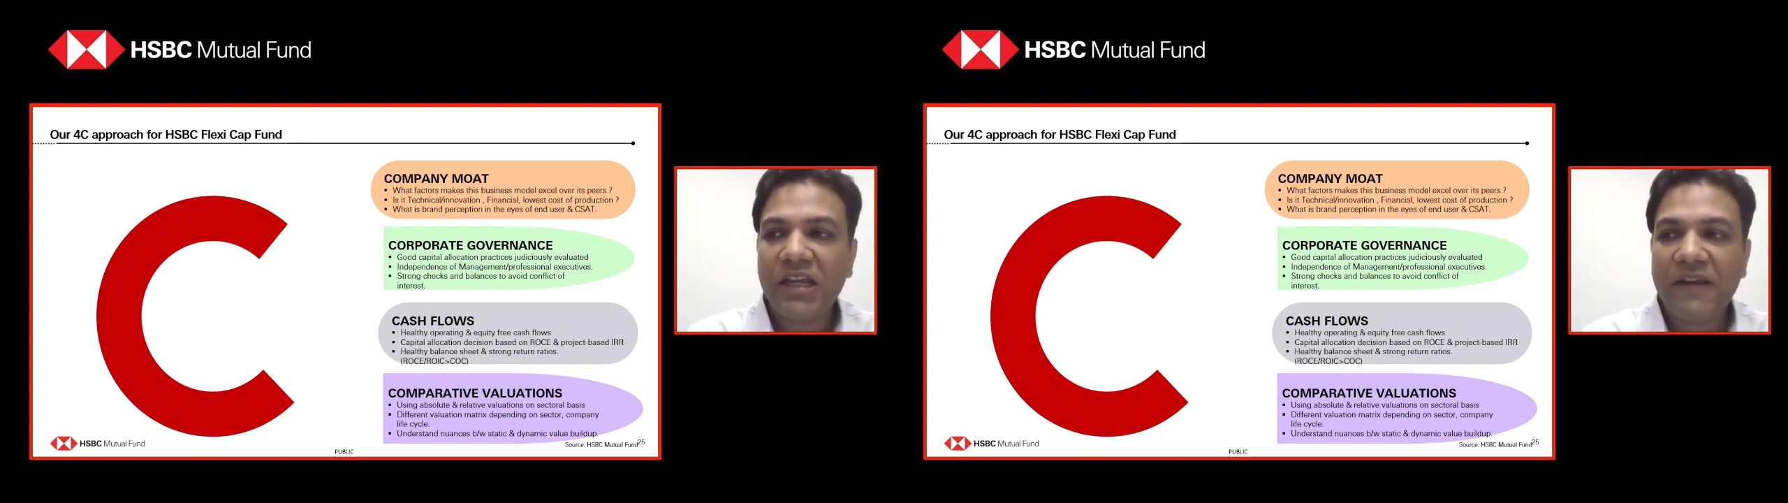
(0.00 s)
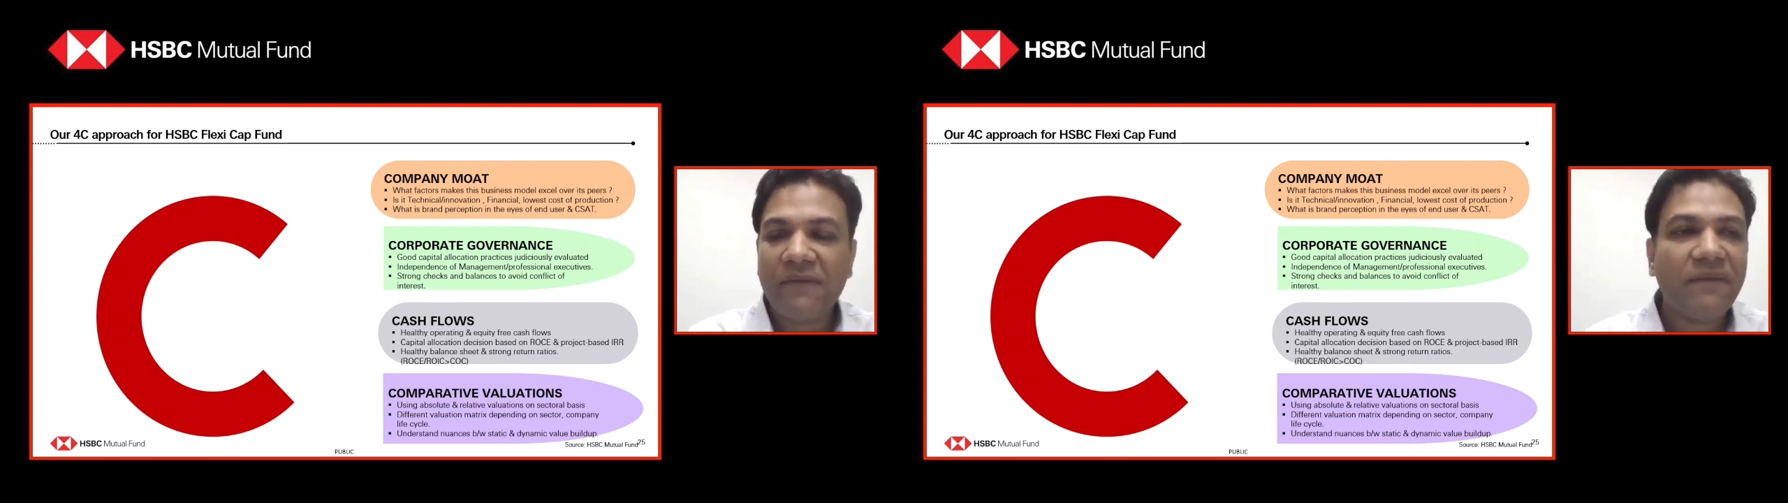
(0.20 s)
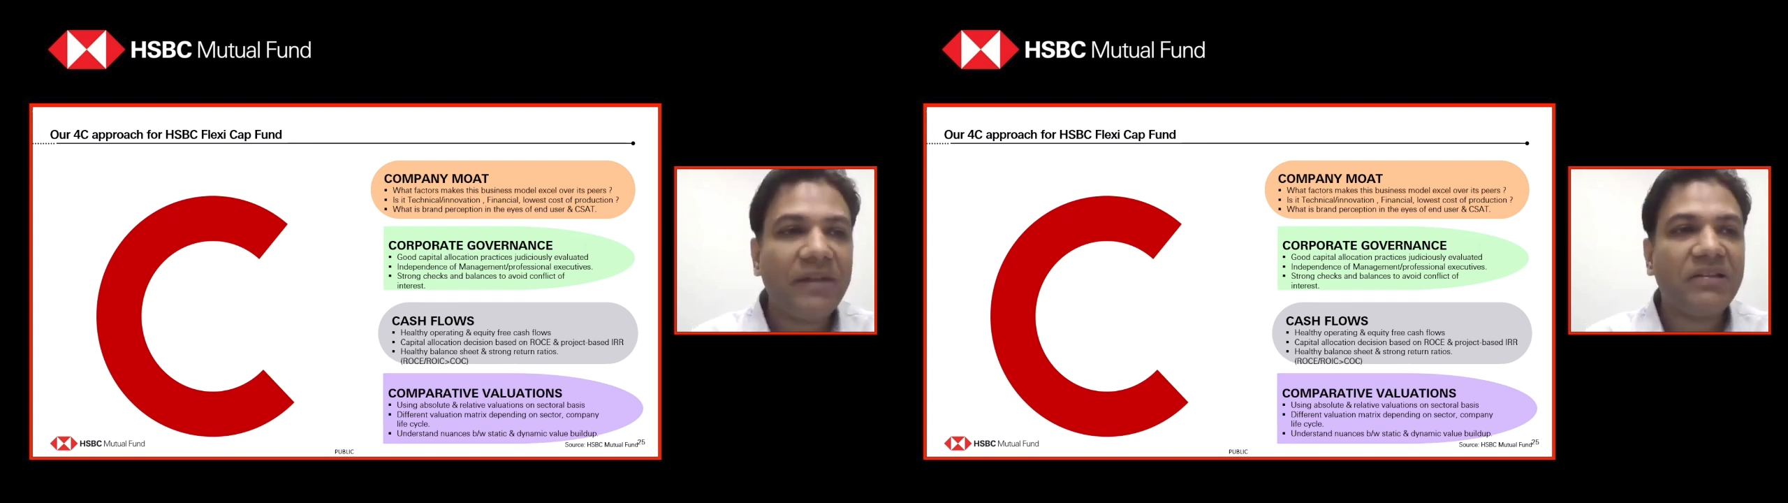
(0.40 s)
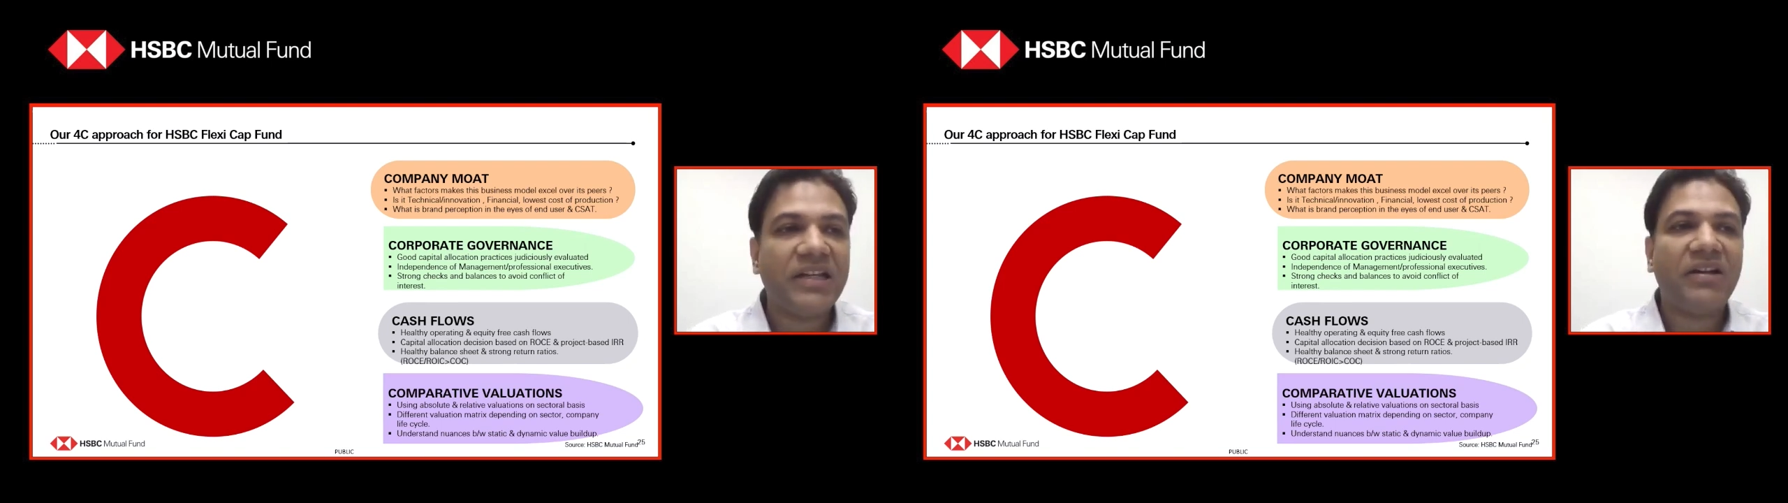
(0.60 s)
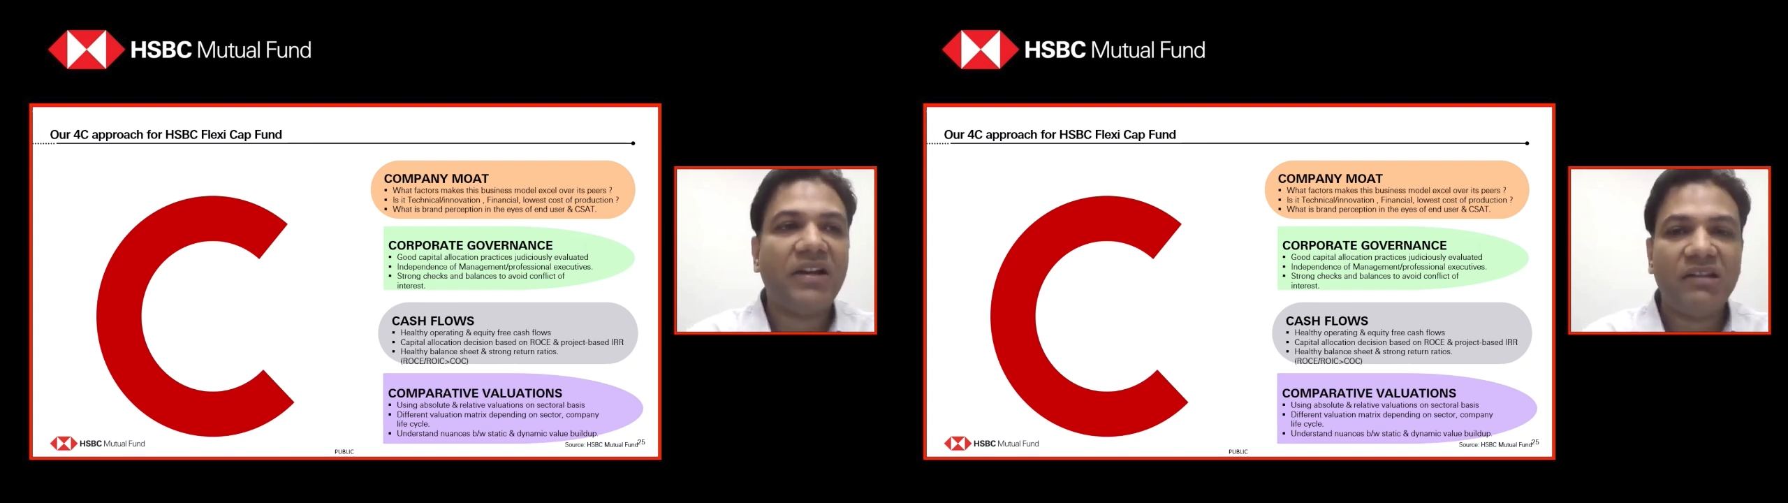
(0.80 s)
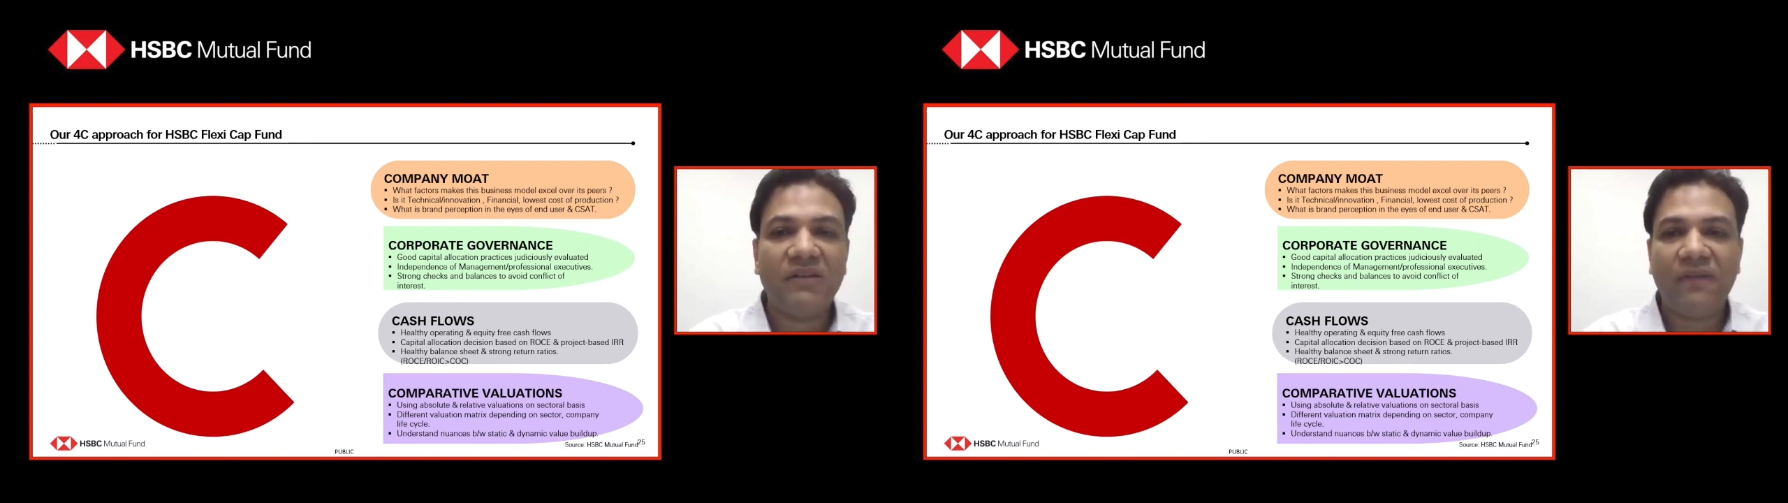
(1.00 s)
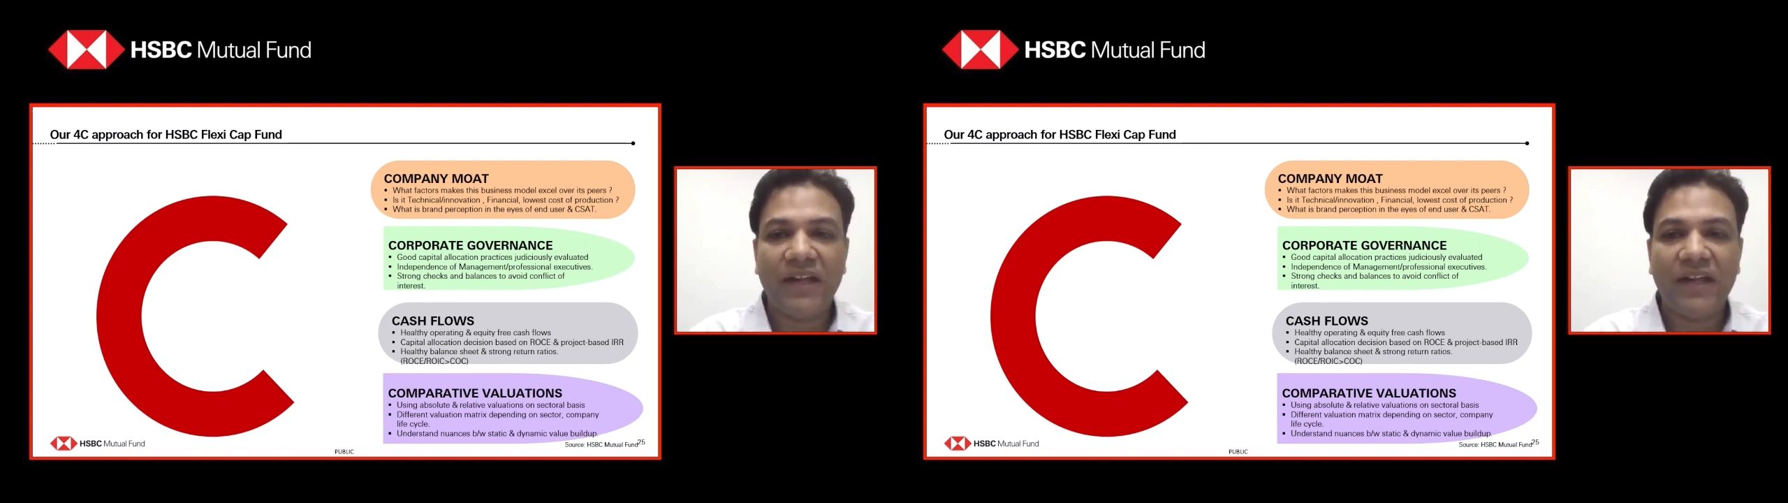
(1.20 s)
even when the sector is in